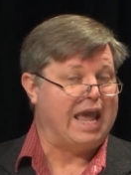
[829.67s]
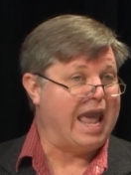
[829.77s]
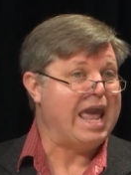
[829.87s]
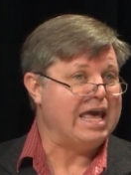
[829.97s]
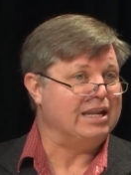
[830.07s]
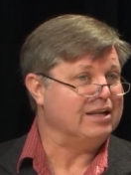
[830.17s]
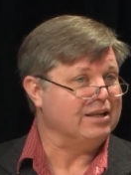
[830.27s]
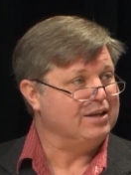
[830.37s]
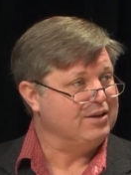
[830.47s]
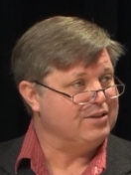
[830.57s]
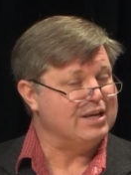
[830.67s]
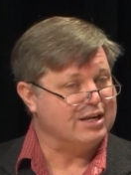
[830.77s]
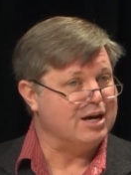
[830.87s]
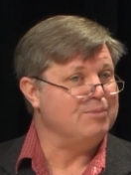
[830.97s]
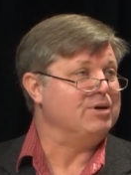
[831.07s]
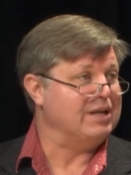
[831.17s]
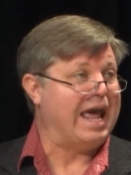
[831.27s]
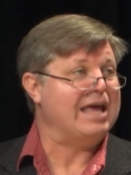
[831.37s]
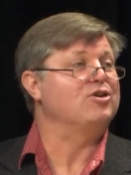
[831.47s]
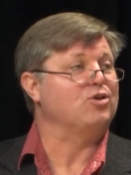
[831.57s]
and the incumbent
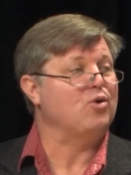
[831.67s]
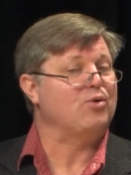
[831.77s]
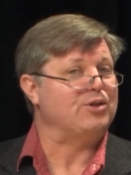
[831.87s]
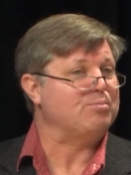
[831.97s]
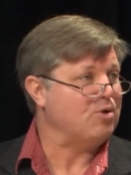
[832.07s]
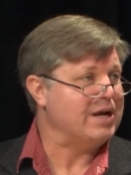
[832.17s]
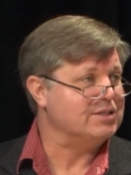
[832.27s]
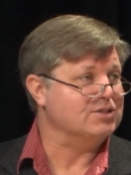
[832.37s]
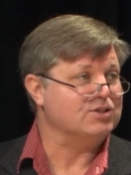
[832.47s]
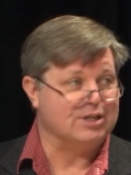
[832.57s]
had to lower their prices